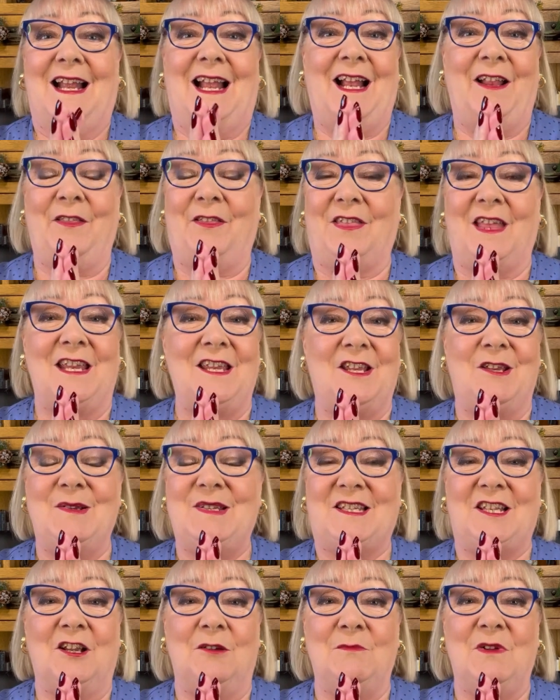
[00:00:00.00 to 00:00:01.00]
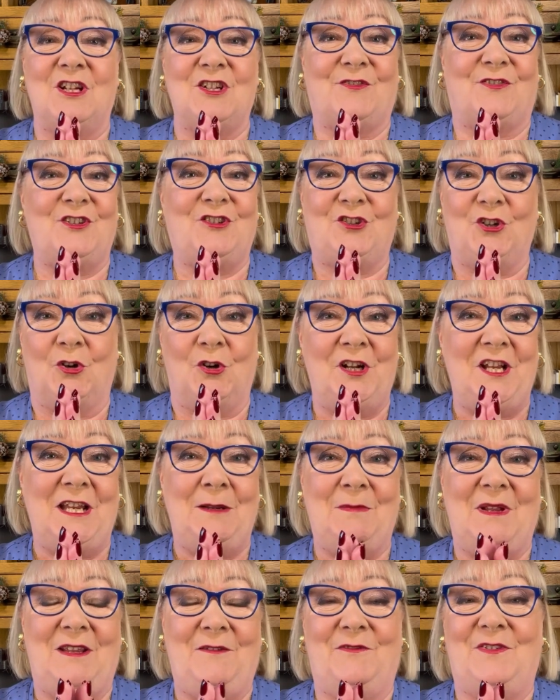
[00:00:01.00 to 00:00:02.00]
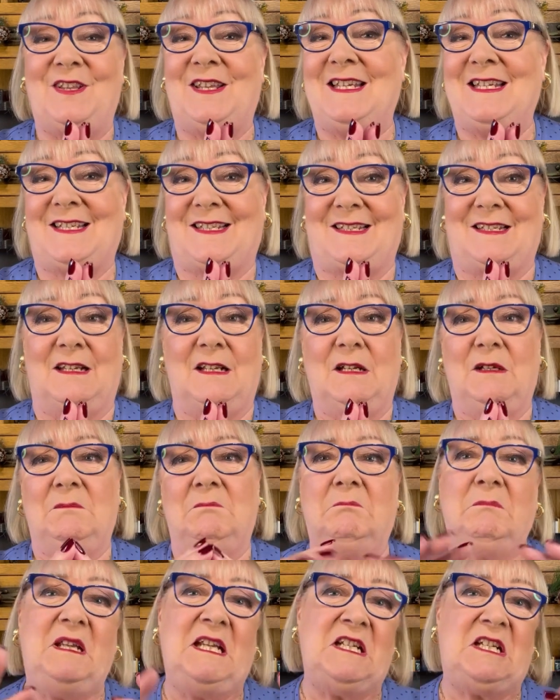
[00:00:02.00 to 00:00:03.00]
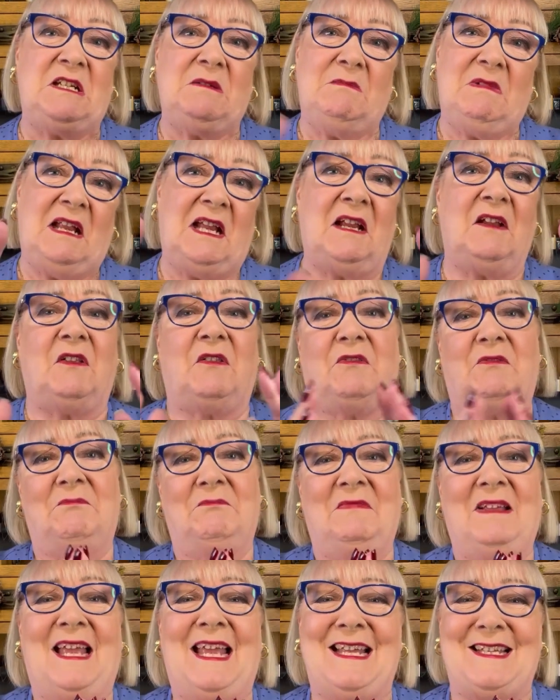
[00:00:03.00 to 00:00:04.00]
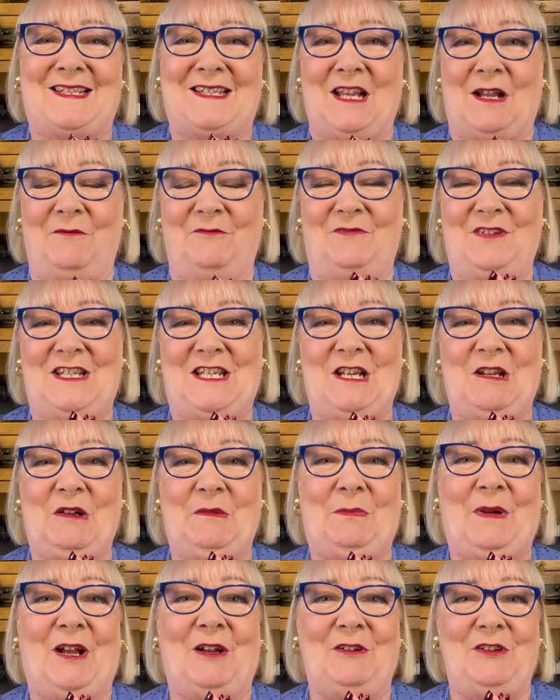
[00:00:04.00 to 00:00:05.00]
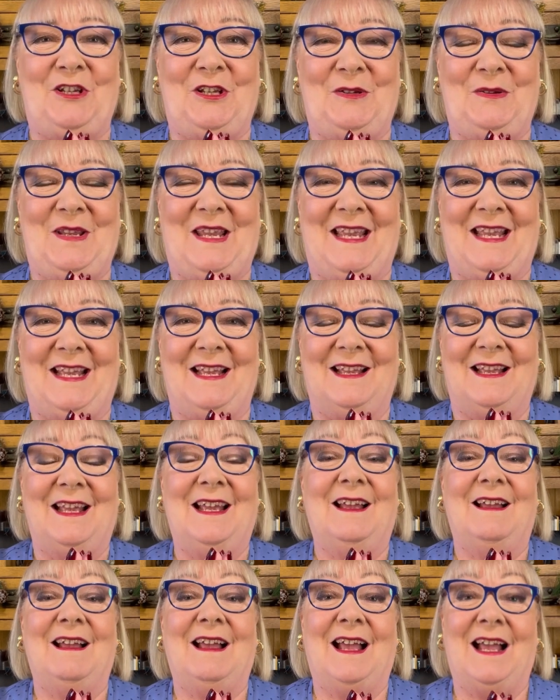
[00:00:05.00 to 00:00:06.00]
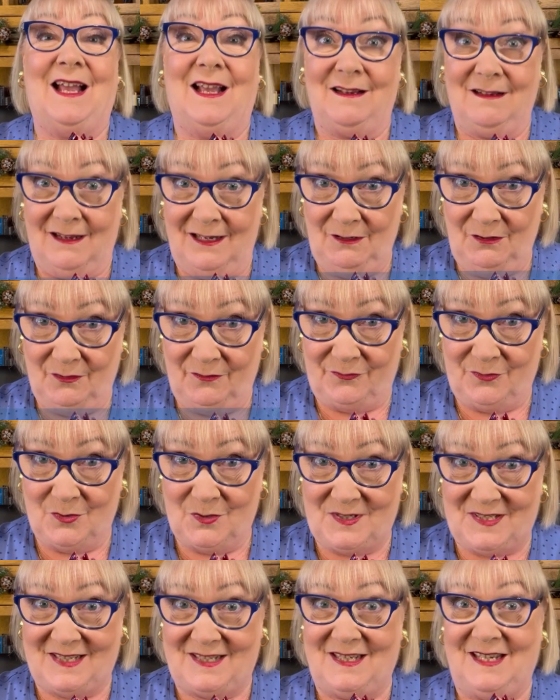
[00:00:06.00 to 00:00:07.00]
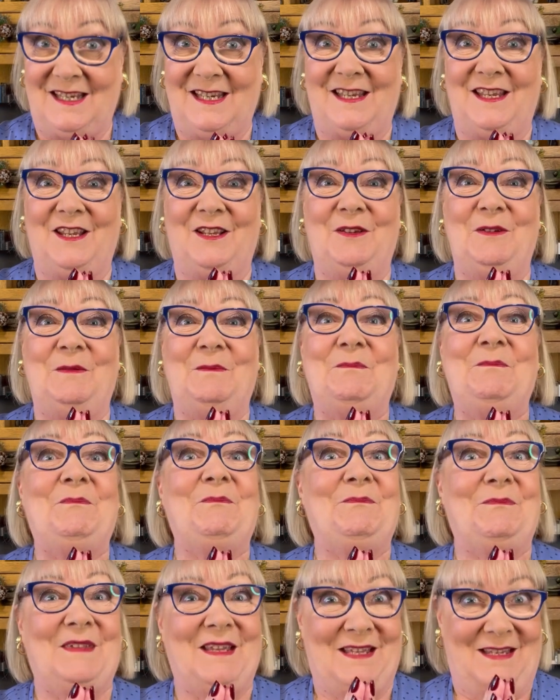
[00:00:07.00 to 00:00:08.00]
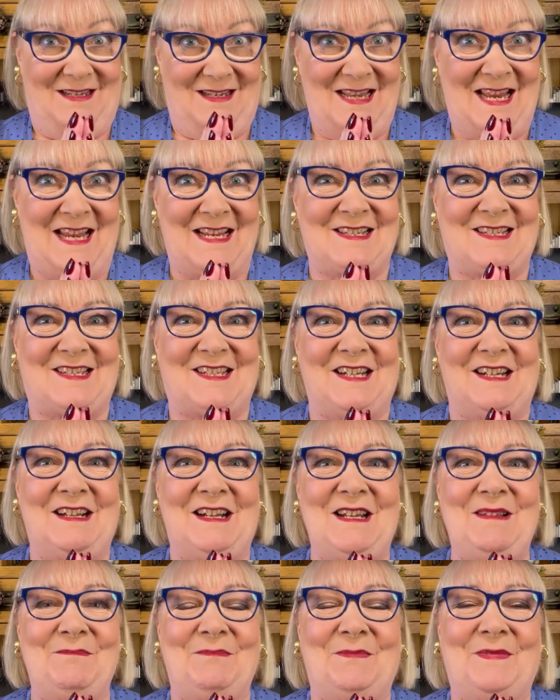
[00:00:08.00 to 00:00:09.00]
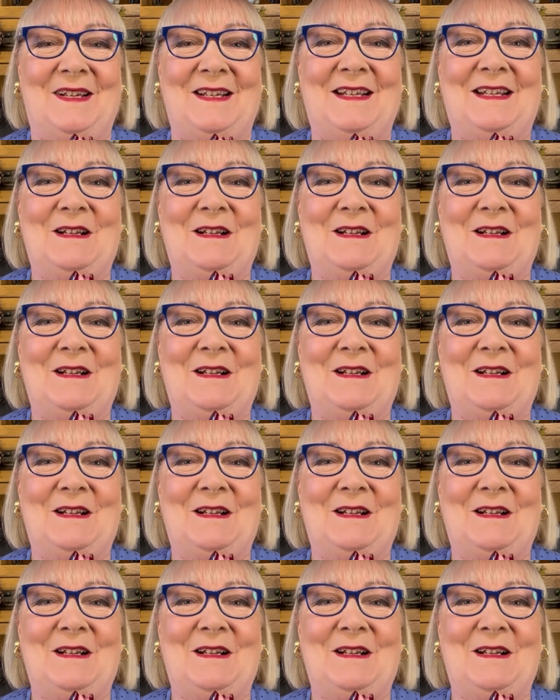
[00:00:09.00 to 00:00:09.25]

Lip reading: And thank you so much for joining me for this medium length heads up video about New Year. And I look forward to seeing you next time.